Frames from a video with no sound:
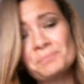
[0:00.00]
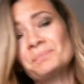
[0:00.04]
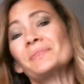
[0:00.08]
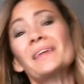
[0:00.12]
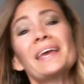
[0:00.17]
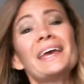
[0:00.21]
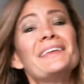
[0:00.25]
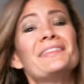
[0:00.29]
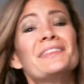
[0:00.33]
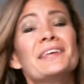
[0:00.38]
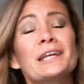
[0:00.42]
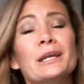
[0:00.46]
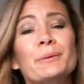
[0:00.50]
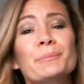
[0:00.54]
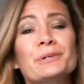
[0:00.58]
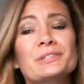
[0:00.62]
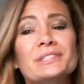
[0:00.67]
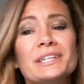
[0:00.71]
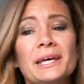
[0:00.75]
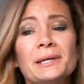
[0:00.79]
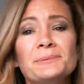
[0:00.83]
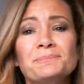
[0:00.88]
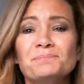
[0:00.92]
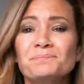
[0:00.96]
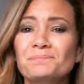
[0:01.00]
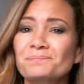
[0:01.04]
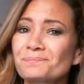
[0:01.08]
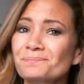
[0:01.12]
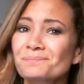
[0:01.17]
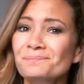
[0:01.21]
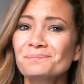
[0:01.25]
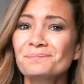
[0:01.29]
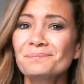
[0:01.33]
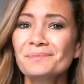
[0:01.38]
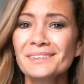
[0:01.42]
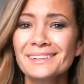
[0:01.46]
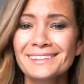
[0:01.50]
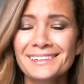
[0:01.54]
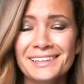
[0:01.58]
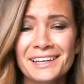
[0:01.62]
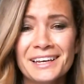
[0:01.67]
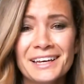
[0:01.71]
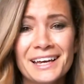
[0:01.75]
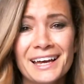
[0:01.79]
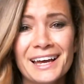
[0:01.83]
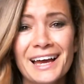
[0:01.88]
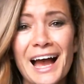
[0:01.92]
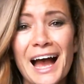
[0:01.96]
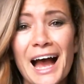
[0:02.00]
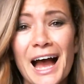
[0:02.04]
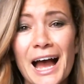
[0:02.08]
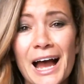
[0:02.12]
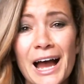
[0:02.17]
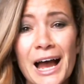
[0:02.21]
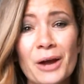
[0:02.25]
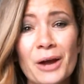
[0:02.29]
And then number 10, I